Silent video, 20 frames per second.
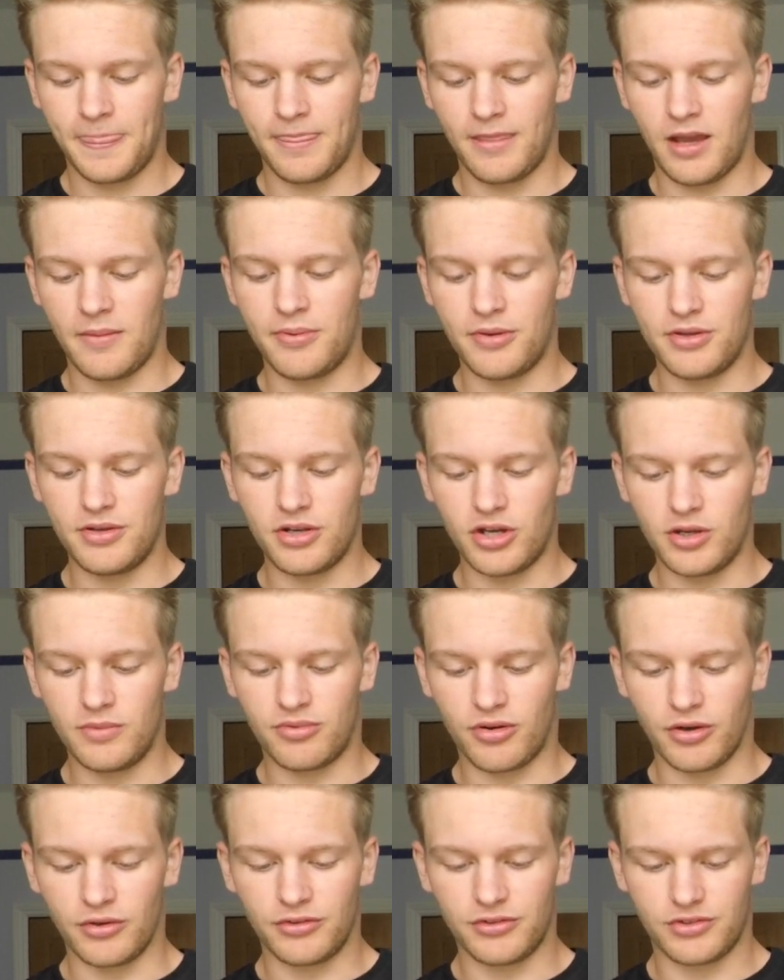I put, no,
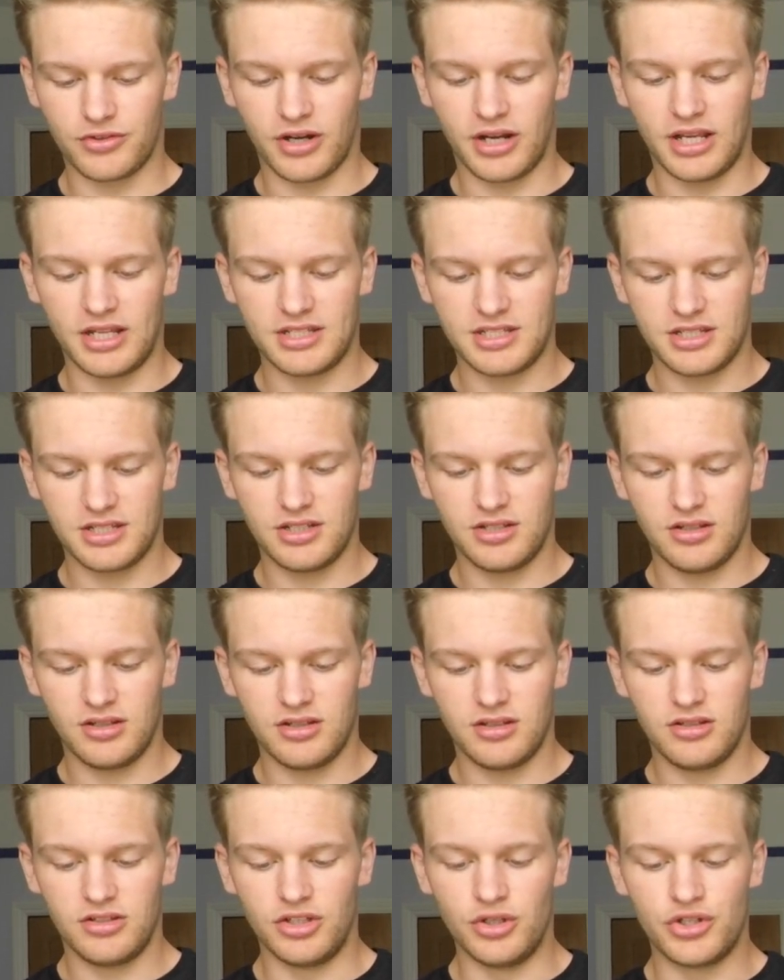bro, straight.
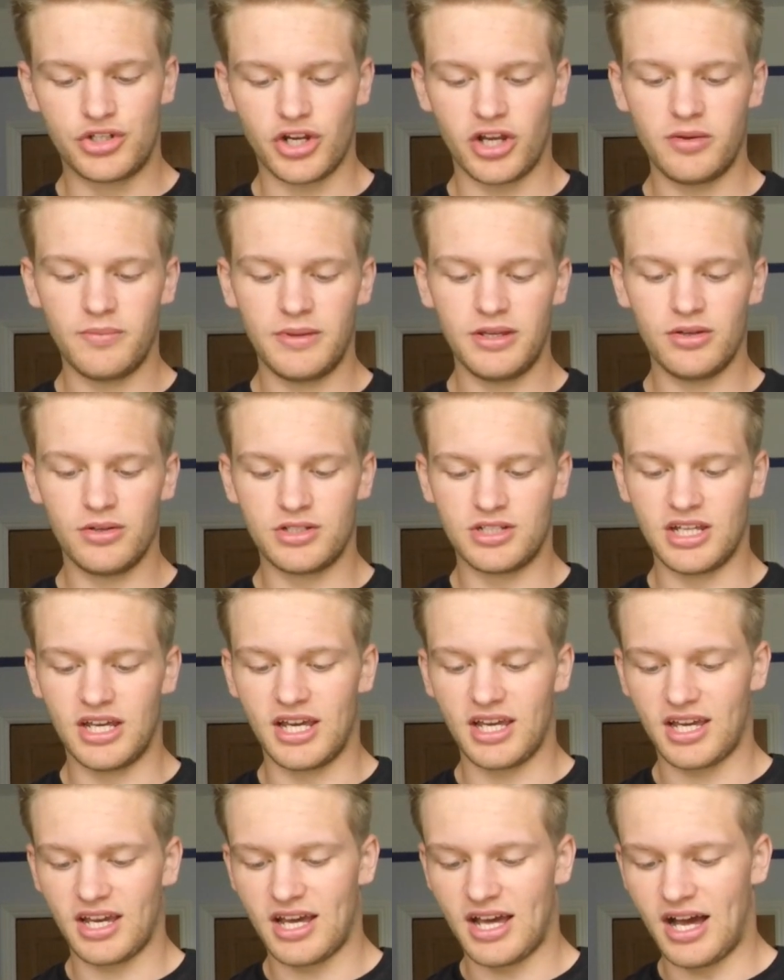You showed me your
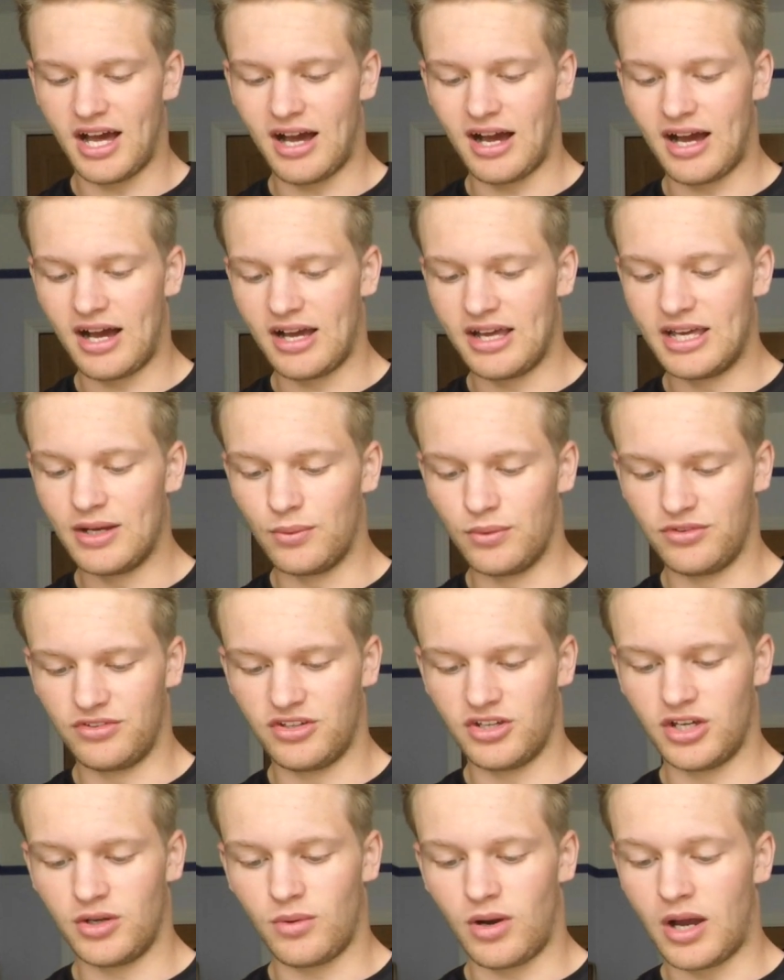dick. Uh, it was
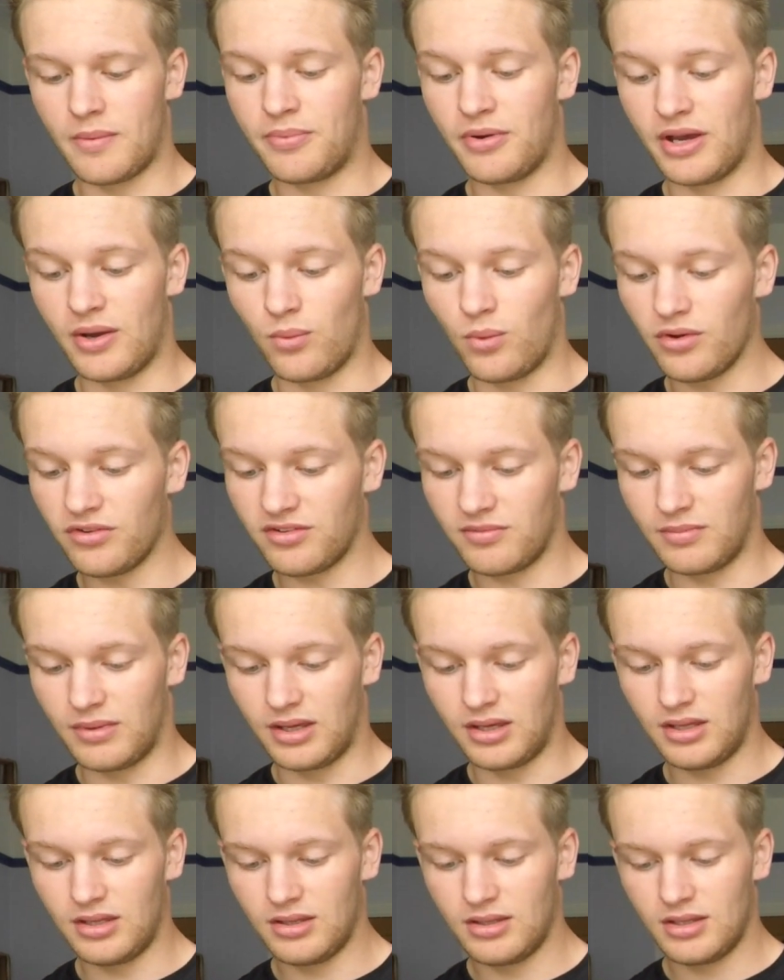you. I put, it wasn't
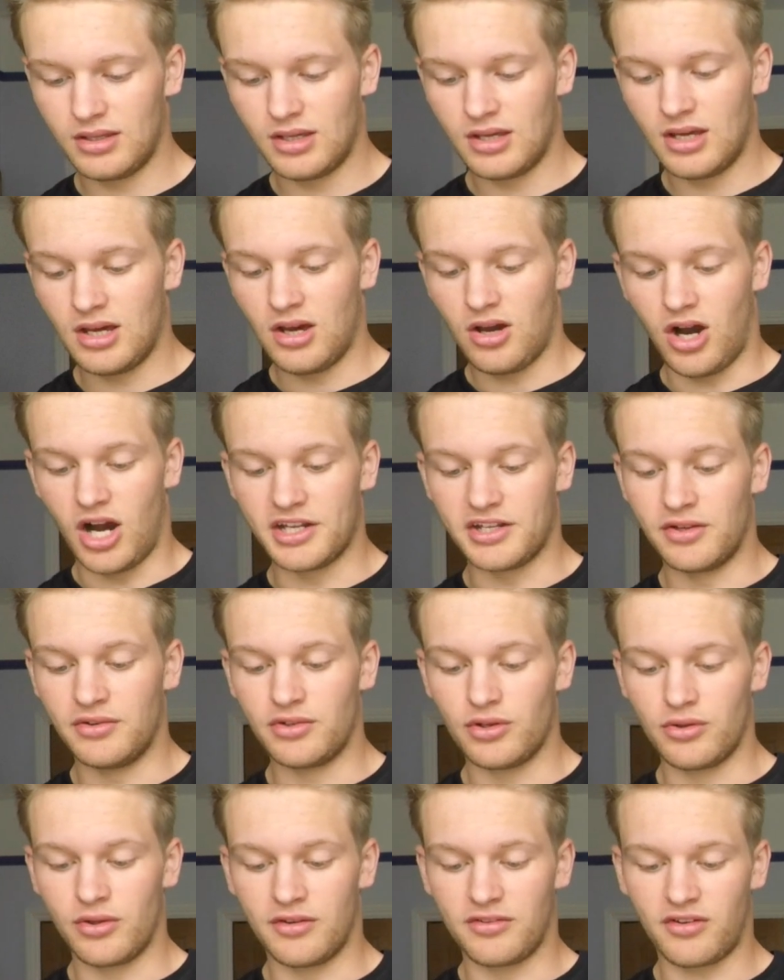me. I don't
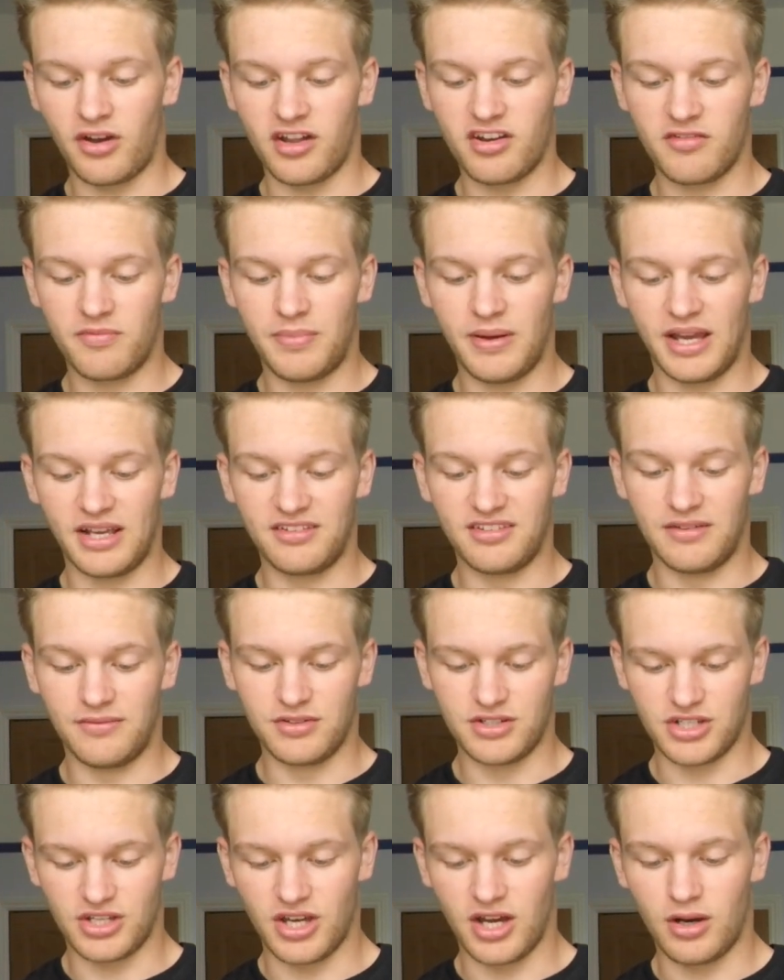do those kind of pics even
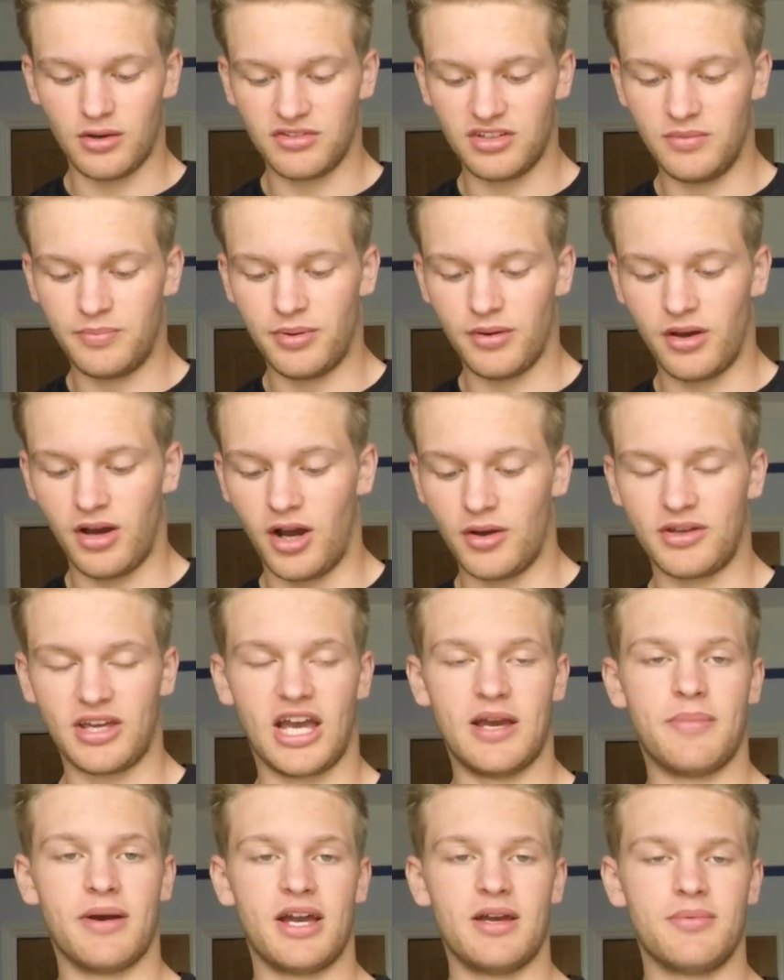to girls. He put, okay,
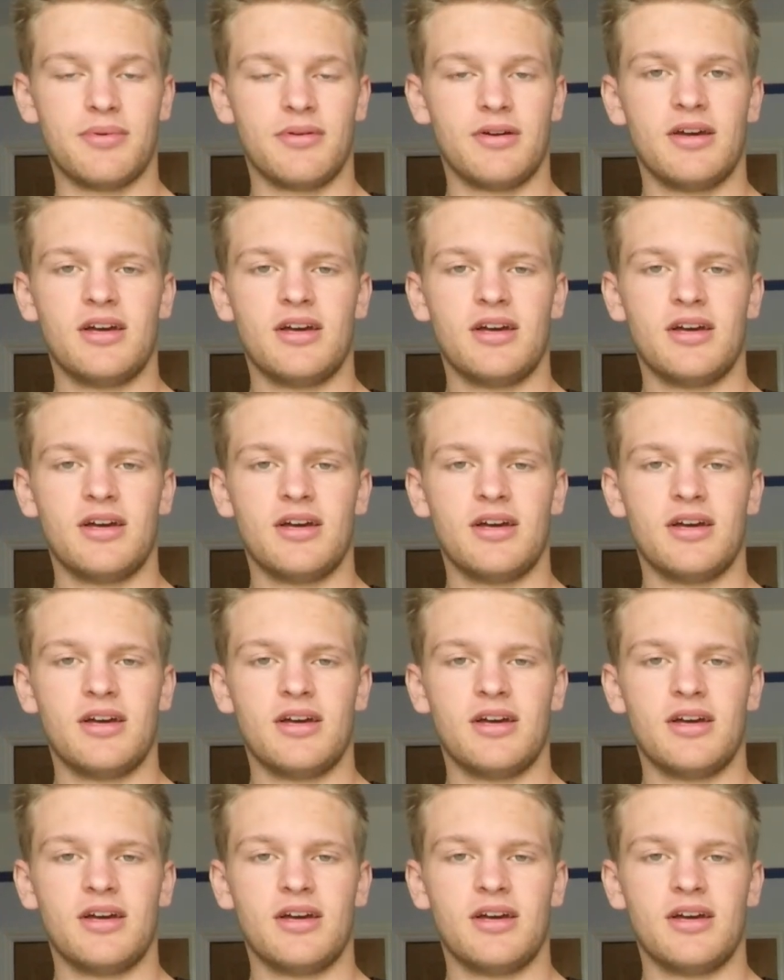babe.